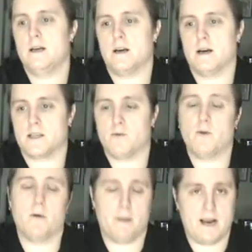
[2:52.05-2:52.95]
Uh, so
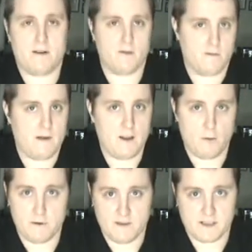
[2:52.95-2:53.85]
we went back for a
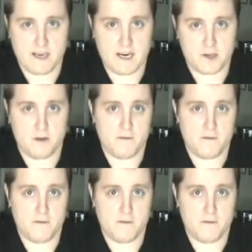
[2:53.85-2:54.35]
follow-up investigation